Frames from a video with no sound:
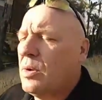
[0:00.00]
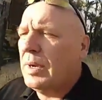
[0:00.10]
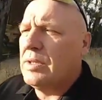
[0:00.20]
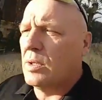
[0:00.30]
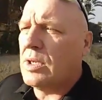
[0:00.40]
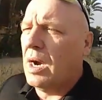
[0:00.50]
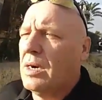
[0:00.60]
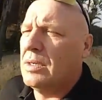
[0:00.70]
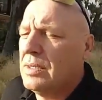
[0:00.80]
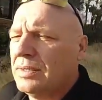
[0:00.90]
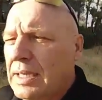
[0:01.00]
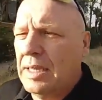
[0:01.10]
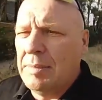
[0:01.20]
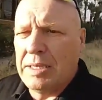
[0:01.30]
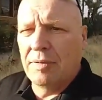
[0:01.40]
or they rent those cars, and then
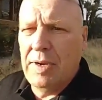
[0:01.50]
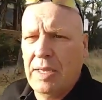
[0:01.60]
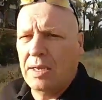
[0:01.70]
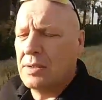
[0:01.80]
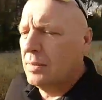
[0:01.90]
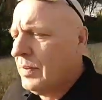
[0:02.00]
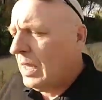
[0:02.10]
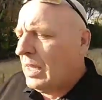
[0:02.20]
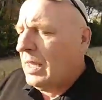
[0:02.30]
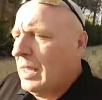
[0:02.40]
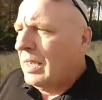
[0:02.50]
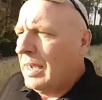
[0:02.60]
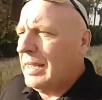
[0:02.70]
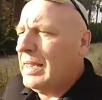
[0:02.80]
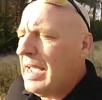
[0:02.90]
they make the videos,
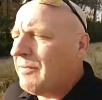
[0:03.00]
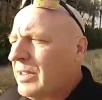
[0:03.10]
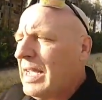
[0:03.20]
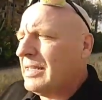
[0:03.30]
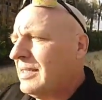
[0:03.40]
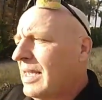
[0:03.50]
and then after that,